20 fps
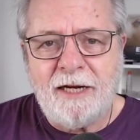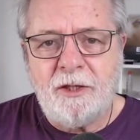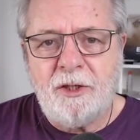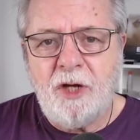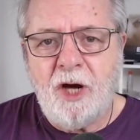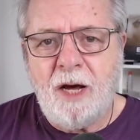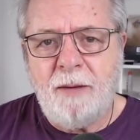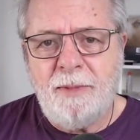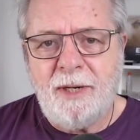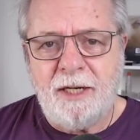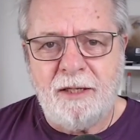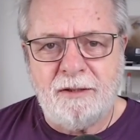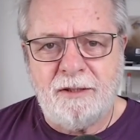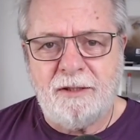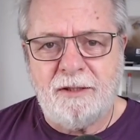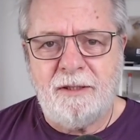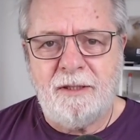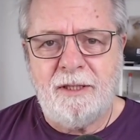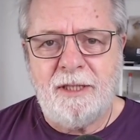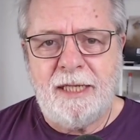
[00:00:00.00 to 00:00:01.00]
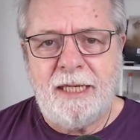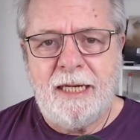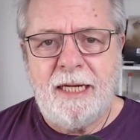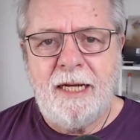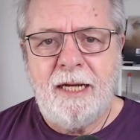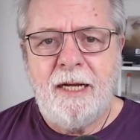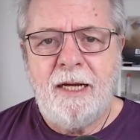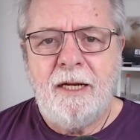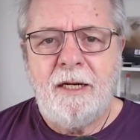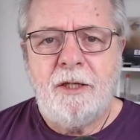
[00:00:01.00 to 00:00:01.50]
dominance.
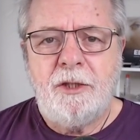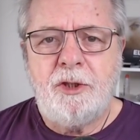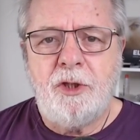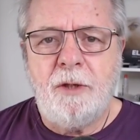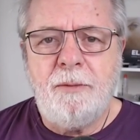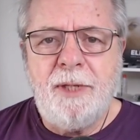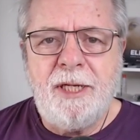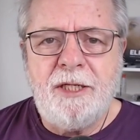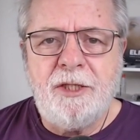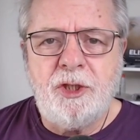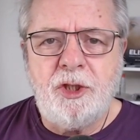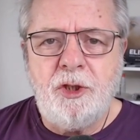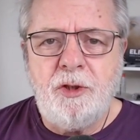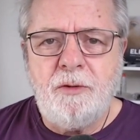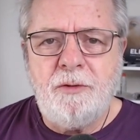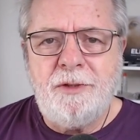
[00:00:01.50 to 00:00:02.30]
Germany's new